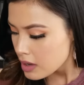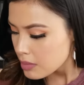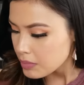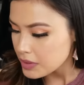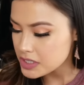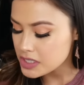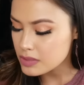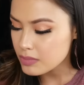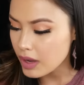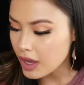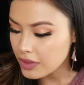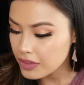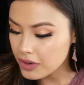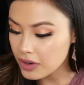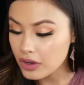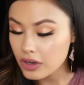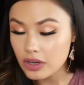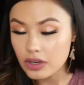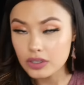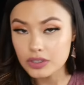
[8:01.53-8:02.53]
But some
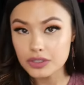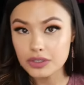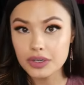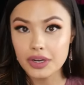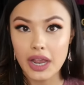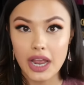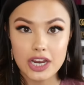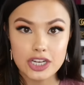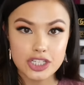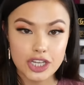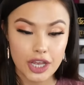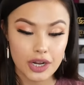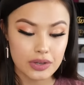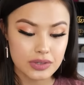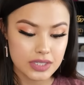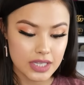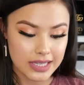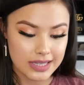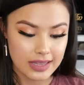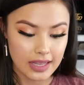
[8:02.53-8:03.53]
other glittery
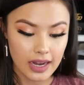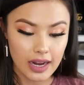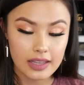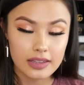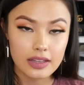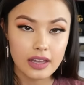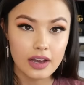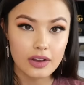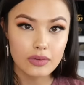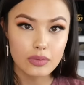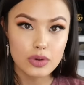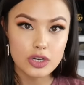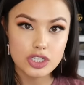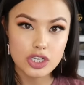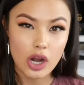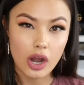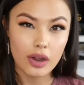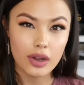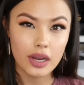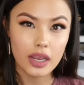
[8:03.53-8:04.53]
eyeshadows that I love, which
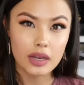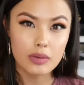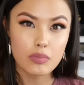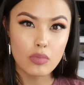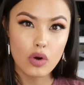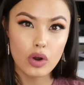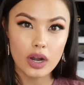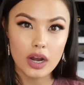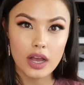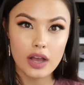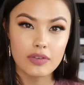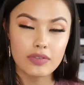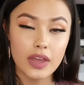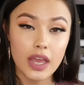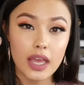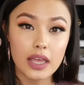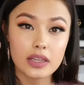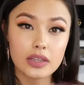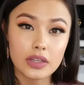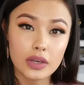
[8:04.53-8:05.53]
are in more of
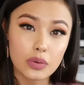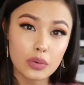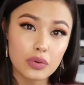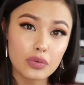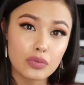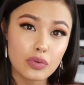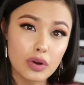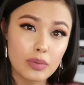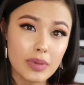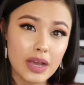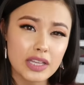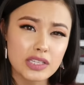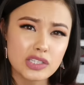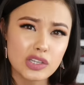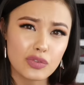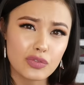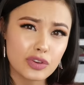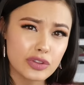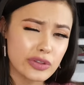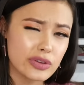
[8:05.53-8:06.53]
a liquid format.
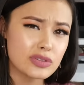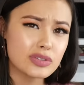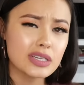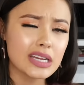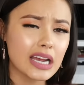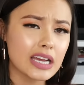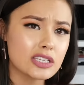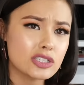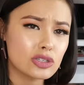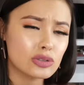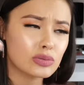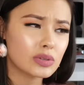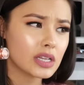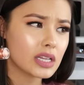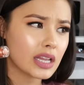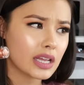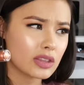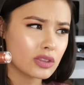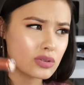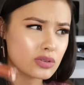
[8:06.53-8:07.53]
So for those of you guys who really
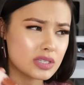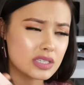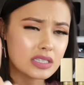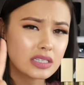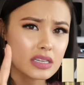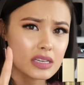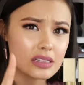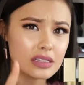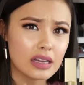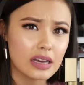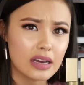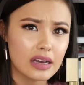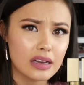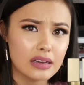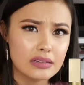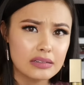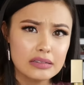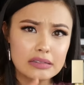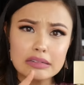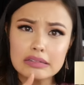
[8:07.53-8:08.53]
like those
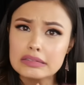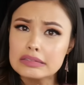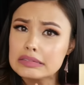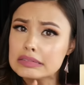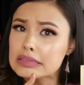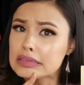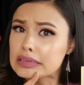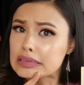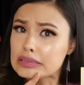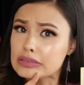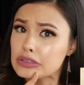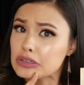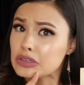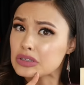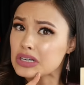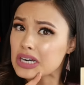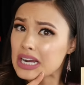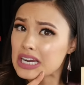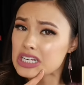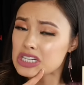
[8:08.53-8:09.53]
Stila glitter
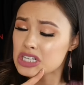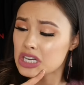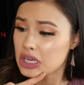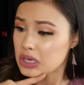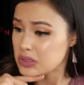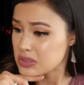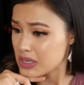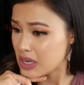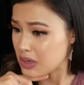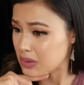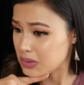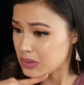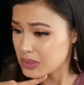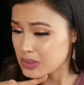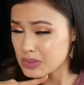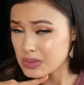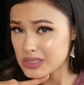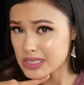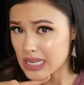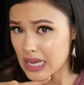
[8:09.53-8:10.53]
eyeshadows, I don't
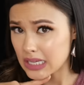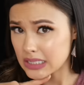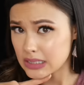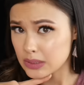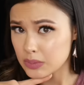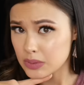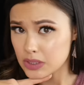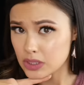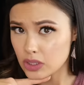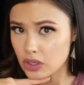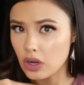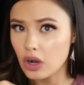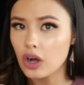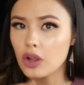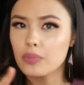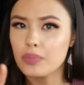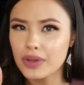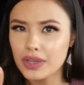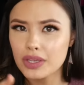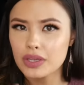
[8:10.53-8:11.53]
know exactly what they're
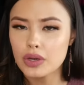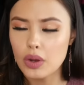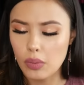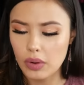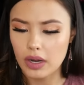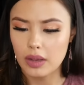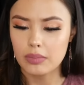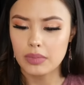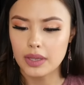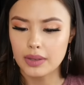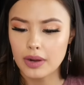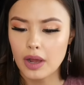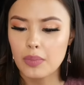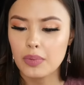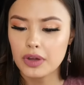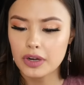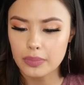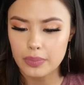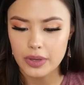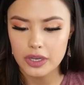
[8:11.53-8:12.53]
called, but you know what I mean. I'll
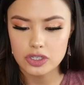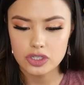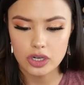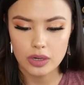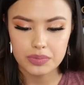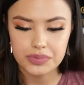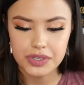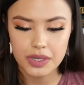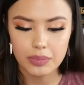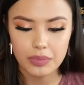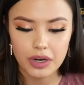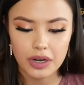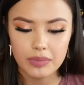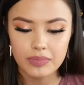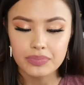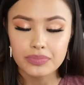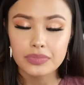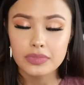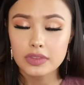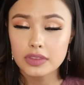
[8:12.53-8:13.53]
put a picture up
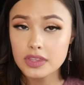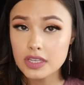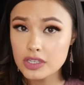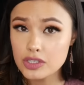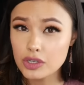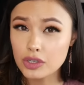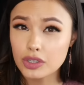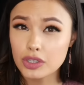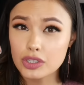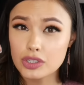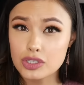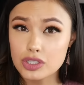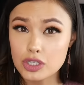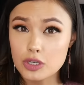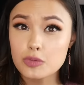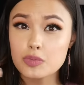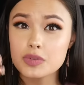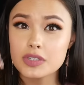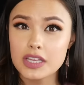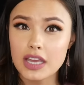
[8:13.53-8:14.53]
somewhere. These are good
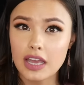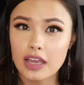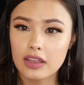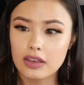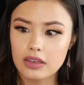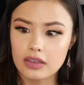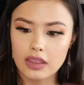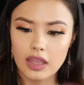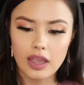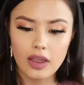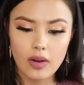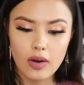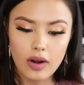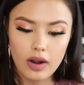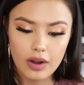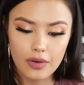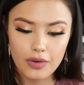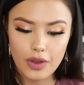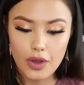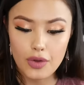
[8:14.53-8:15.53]
dupes and they
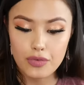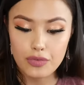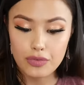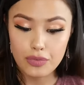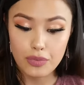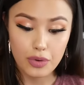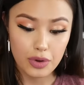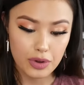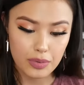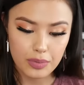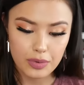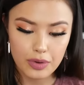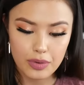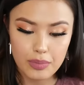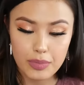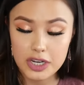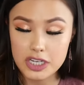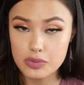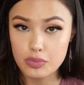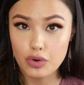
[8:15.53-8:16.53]
are affordable,
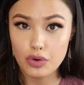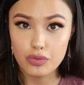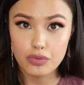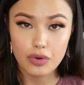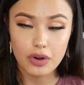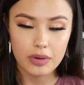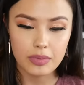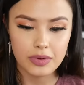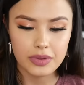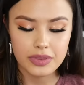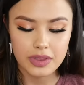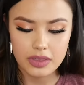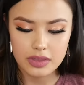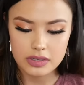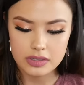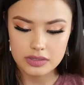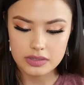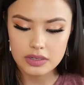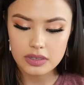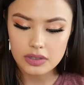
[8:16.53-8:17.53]
much more affordable than the
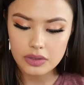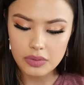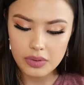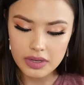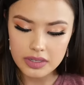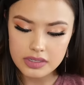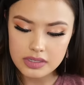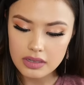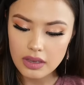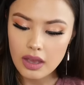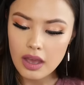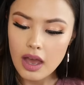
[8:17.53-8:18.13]
Stila ones.